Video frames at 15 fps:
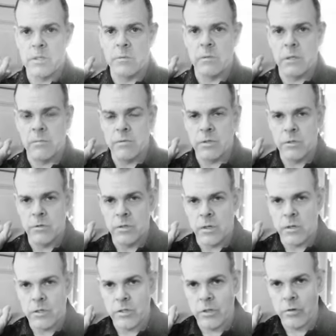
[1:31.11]
sometimes use
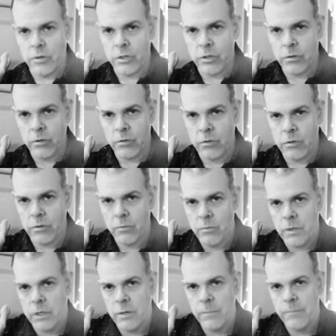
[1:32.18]
also
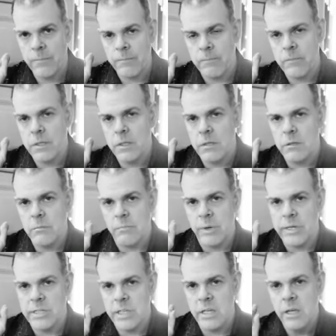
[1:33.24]
to
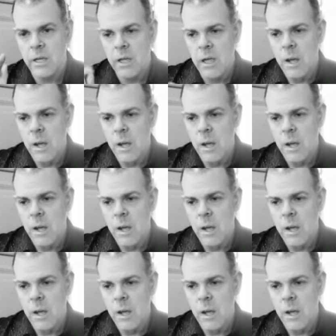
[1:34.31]
brace it,